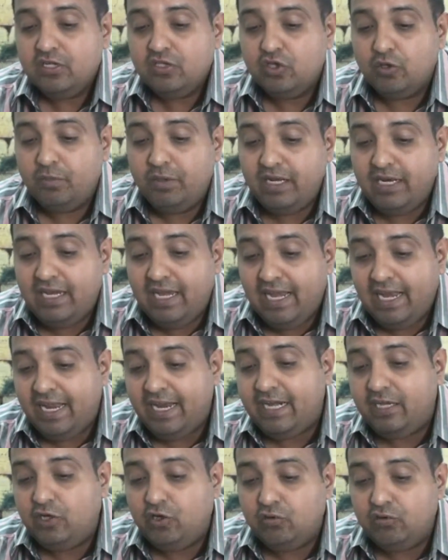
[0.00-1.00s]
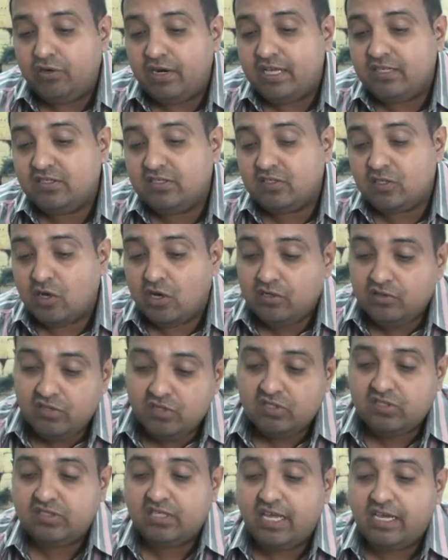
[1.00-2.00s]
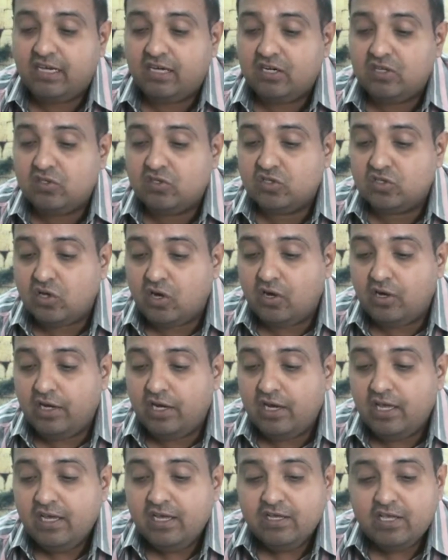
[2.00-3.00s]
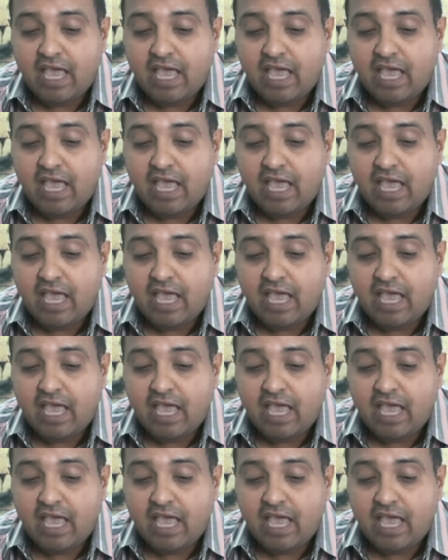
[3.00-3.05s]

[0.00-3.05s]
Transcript: to be laid to rest on this sacred soil,